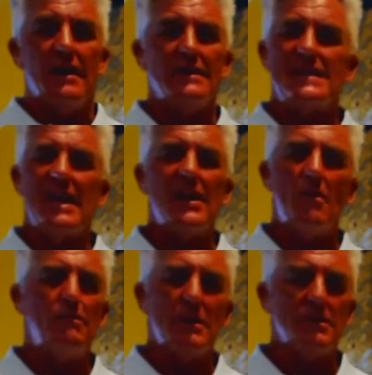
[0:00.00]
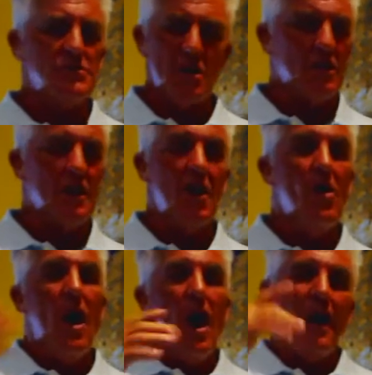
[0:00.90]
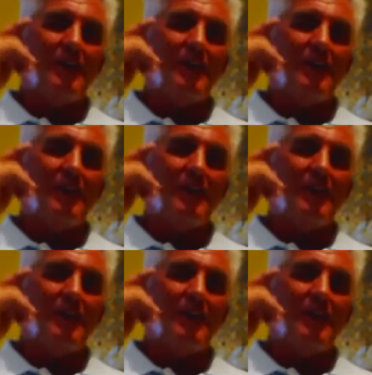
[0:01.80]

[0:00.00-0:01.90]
and you say, oh, Billy Joe, you know,